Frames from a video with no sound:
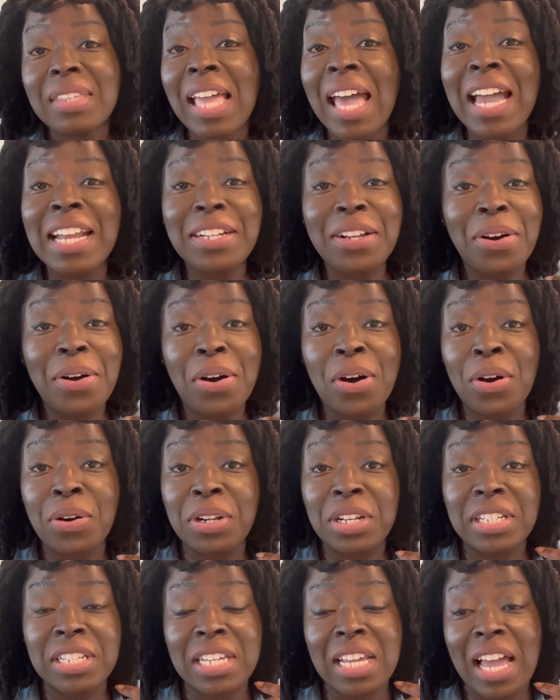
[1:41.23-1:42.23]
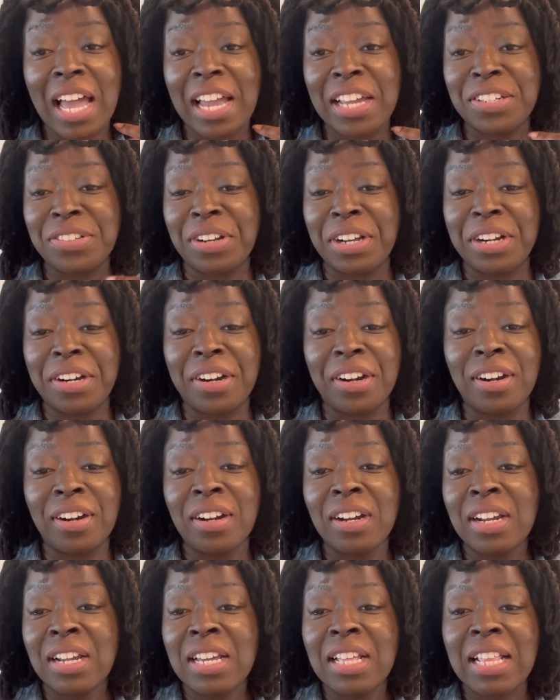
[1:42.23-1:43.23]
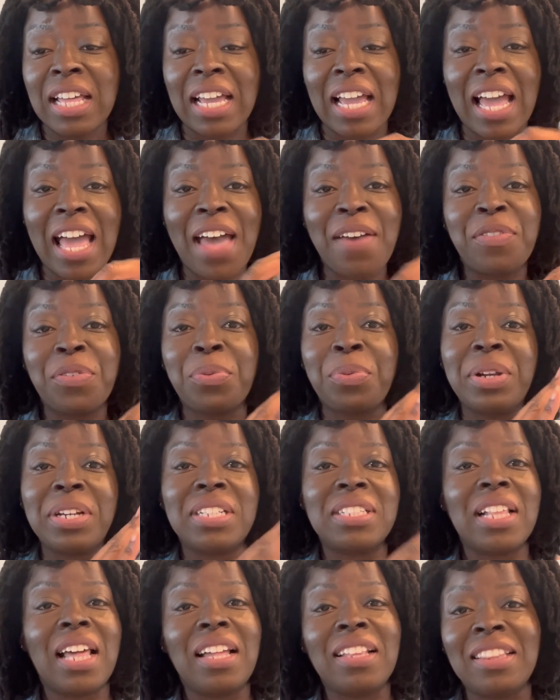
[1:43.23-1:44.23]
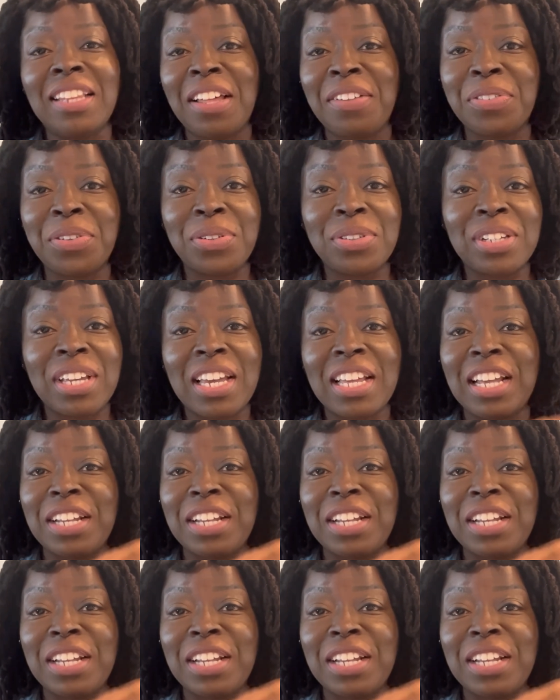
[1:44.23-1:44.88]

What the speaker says: I don't own a dehydrator. Like I haven't reached that level yet.